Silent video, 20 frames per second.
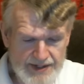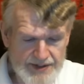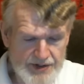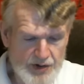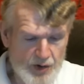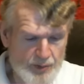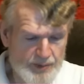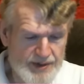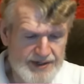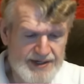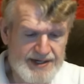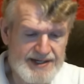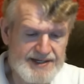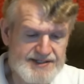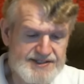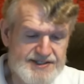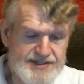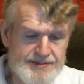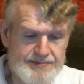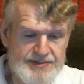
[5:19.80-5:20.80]
no one
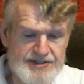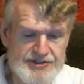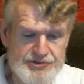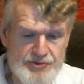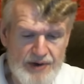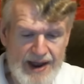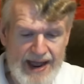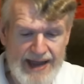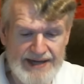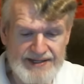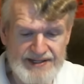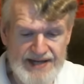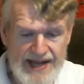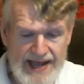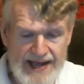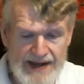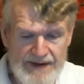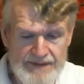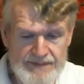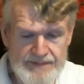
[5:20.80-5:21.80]
needs to be tracked
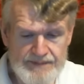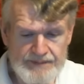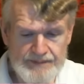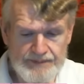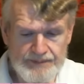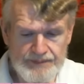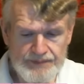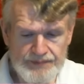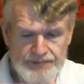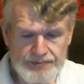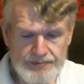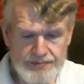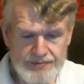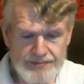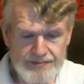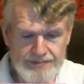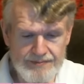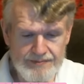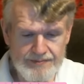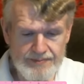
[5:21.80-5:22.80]
down.
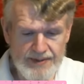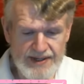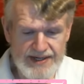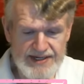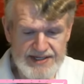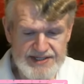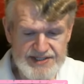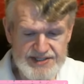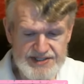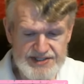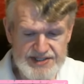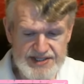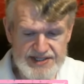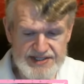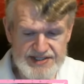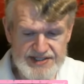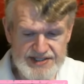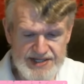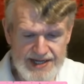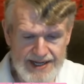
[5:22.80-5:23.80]
But it's
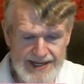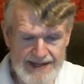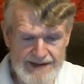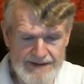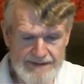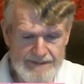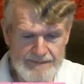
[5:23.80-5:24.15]
just uh,